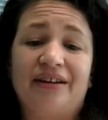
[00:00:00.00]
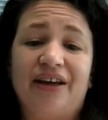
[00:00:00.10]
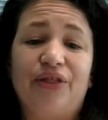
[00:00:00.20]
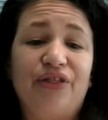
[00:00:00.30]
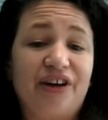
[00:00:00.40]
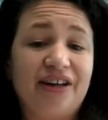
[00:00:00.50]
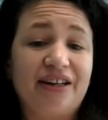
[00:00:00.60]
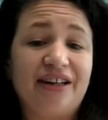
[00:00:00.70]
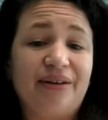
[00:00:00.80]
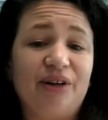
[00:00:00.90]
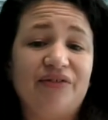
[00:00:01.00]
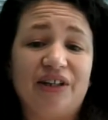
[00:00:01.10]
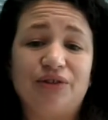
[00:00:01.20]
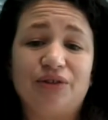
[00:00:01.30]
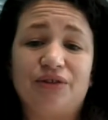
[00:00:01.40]
And thirdly, we've
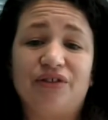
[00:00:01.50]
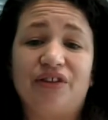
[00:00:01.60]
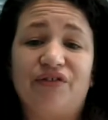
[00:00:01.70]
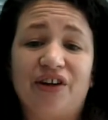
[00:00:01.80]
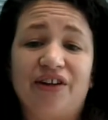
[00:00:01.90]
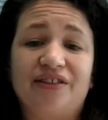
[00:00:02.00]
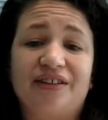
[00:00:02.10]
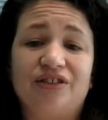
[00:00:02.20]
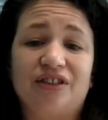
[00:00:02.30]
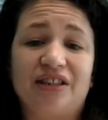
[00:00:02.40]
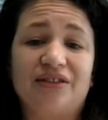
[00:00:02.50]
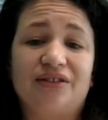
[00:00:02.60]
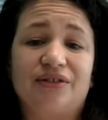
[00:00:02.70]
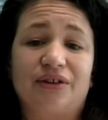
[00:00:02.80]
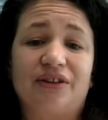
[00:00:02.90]
introduced the first engineered
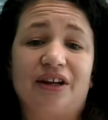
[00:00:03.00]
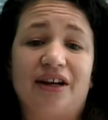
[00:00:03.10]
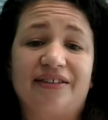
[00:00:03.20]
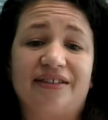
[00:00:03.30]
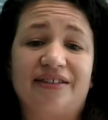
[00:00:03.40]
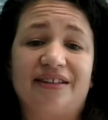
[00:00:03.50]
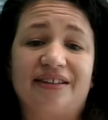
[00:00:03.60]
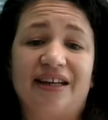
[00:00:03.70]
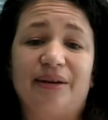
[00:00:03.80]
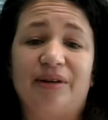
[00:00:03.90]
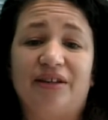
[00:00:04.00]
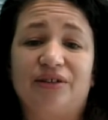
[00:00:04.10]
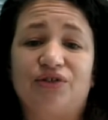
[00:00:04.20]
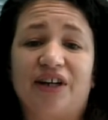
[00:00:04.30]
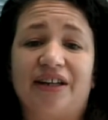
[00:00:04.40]
stone licensing scheme in
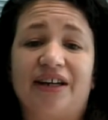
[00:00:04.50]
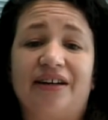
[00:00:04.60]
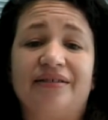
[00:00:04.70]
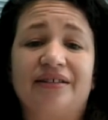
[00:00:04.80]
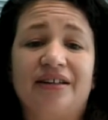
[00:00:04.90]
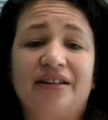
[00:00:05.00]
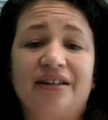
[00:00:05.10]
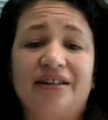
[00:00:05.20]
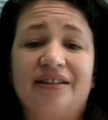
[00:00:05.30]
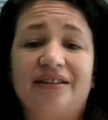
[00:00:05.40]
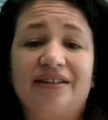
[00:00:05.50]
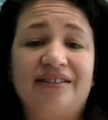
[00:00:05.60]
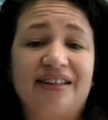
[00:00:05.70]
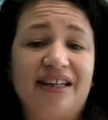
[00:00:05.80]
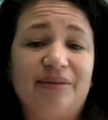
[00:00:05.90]
Australia. This
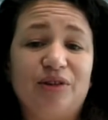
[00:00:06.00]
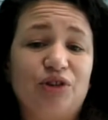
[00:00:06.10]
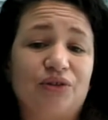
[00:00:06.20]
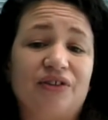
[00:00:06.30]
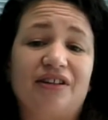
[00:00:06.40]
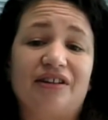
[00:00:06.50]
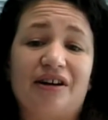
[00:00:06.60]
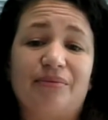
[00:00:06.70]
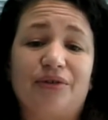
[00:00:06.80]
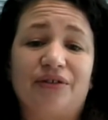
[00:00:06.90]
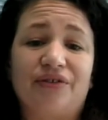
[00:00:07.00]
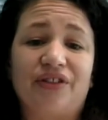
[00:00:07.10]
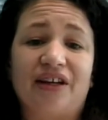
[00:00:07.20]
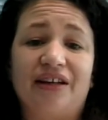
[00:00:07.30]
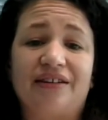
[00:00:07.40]
scheme ensures a number of
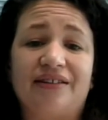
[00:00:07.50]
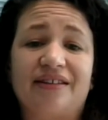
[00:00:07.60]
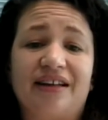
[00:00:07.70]
things,